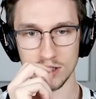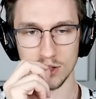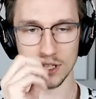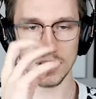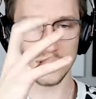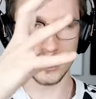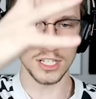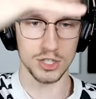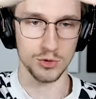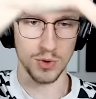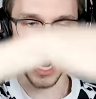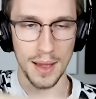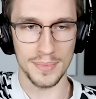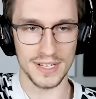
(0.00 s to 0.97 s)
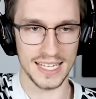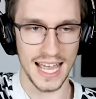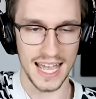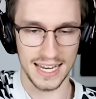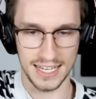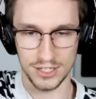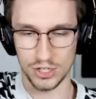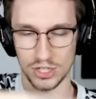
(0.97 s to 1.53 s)
You could literally just grab his
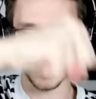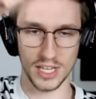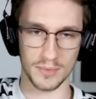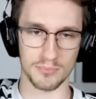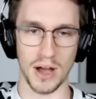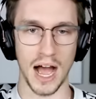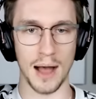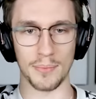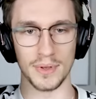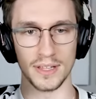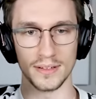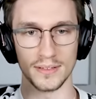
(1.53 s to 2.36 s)
head and just, like, pop